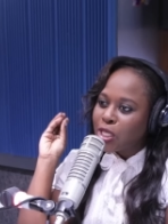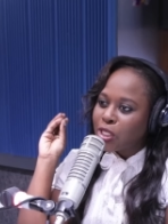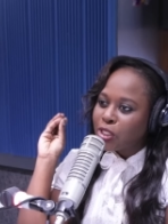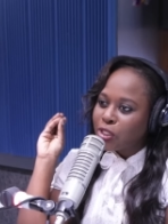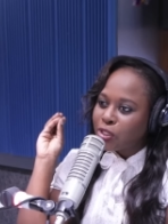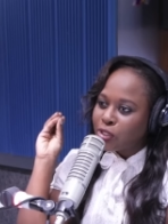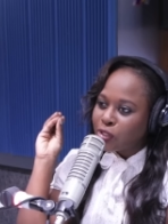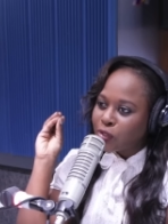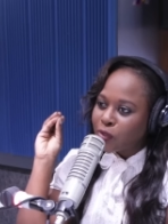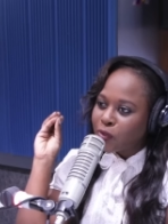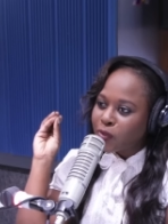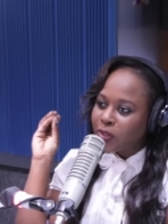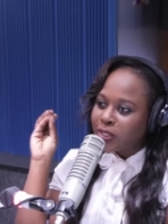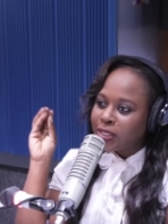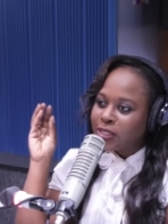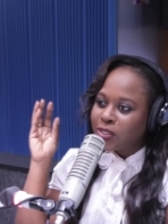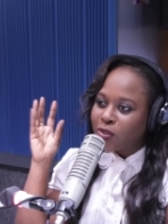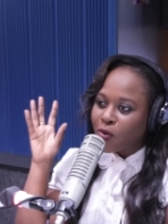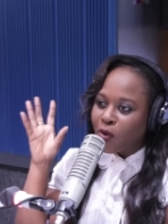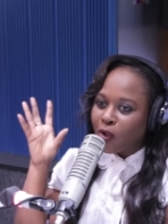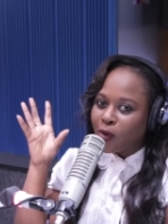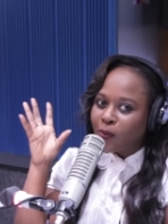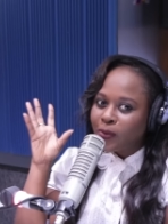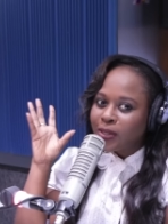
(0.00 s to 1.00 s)
So it's
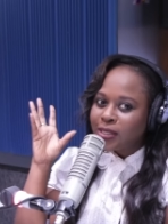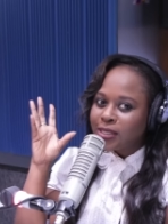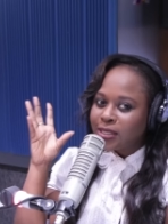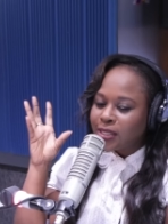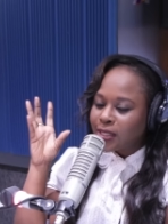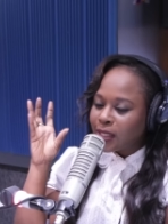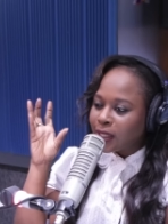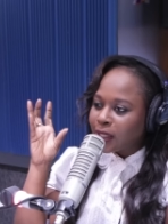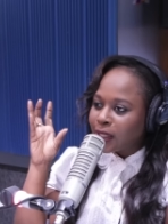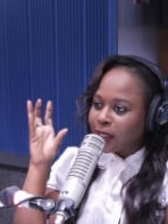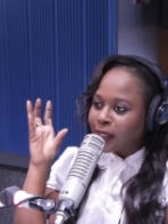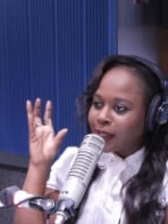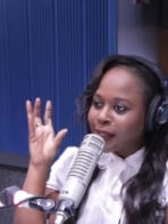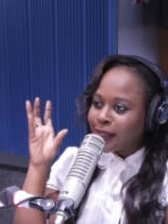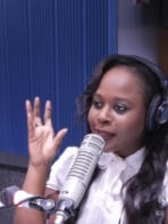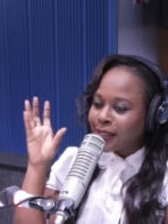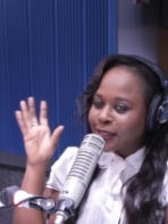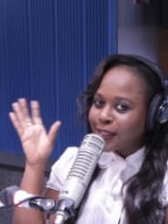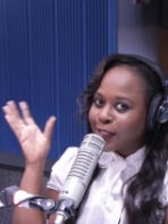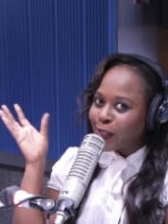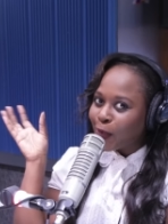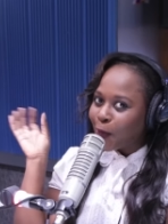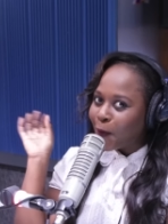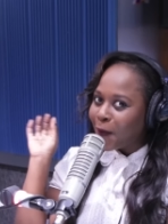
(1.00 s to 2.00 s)
always good
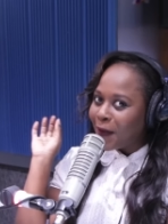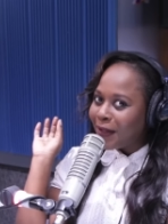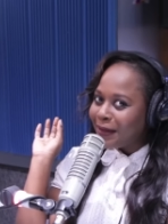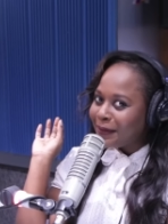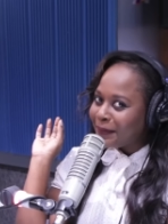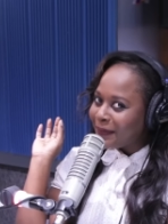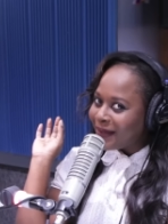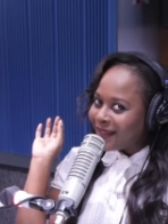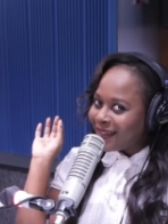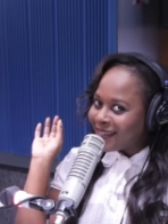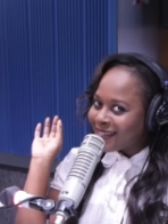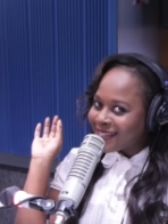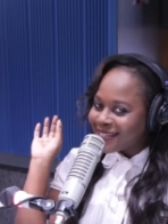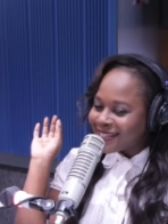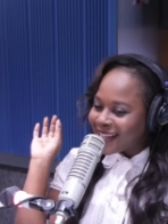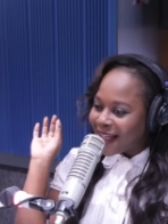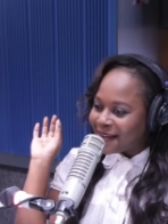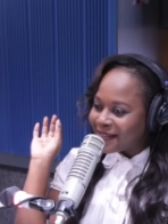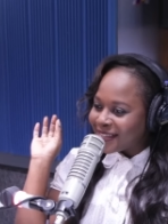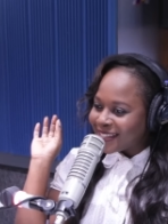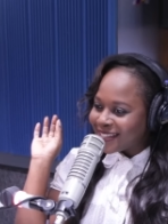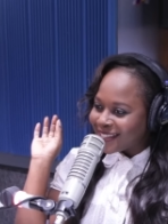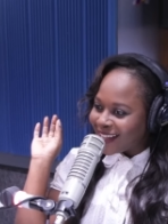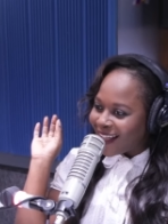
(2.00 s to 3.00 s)
to call me
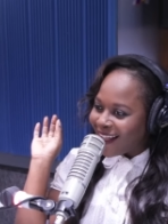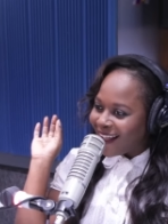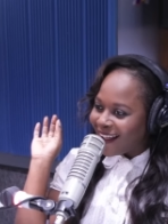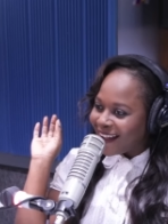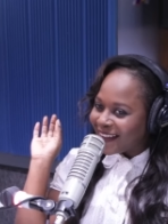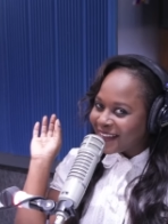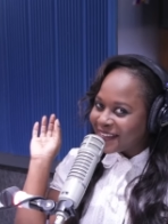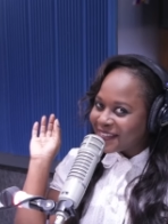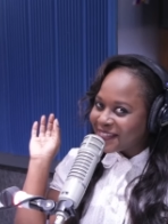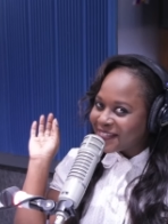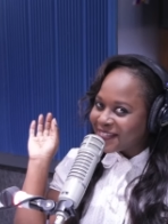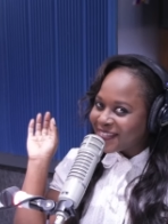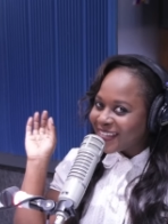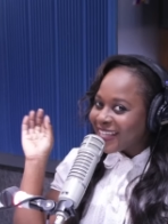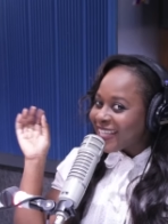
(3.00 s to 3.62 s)
Savi Sav